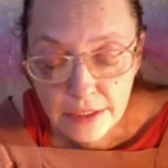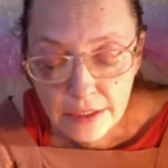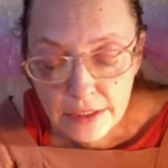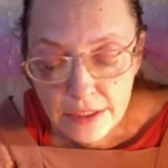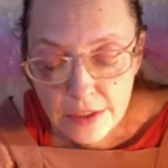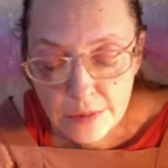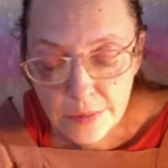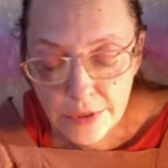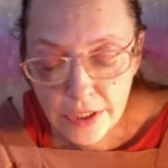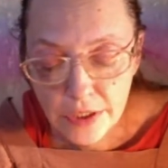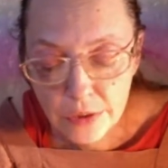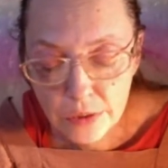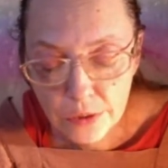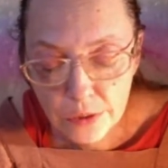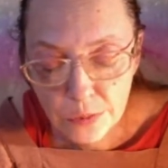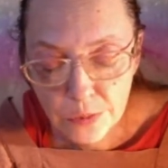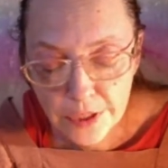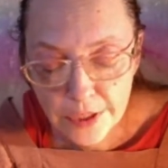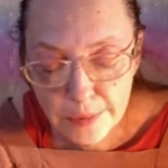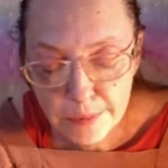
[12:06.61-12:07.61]

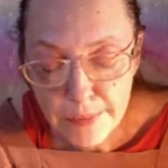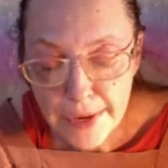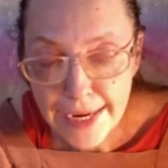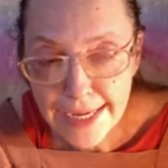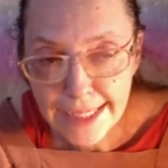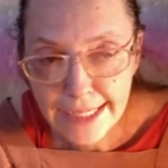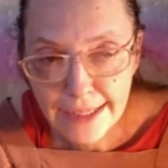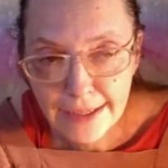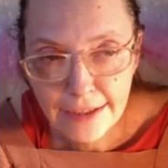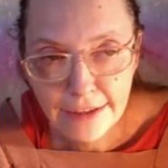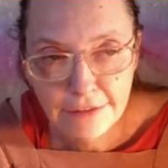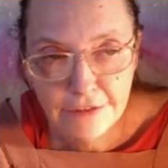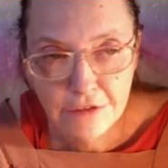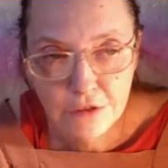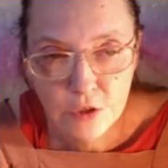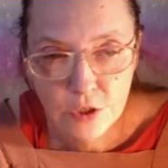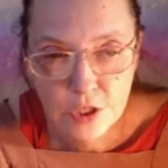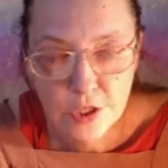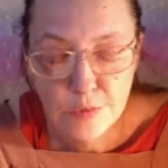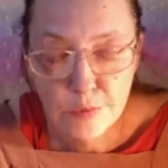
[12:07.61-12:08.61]
sprinkled with mica
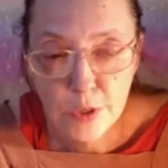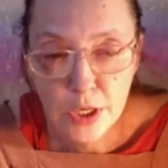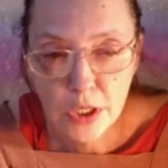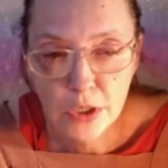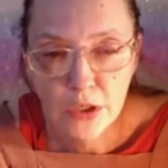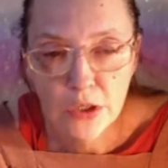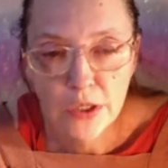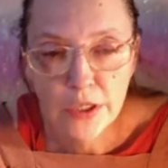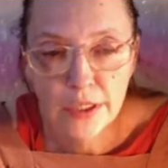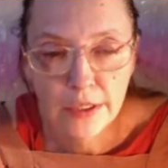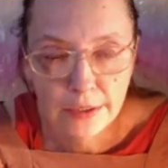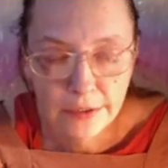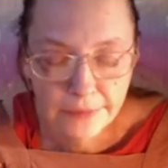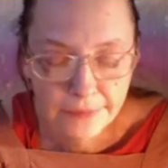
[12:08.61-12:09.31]
for sparkle.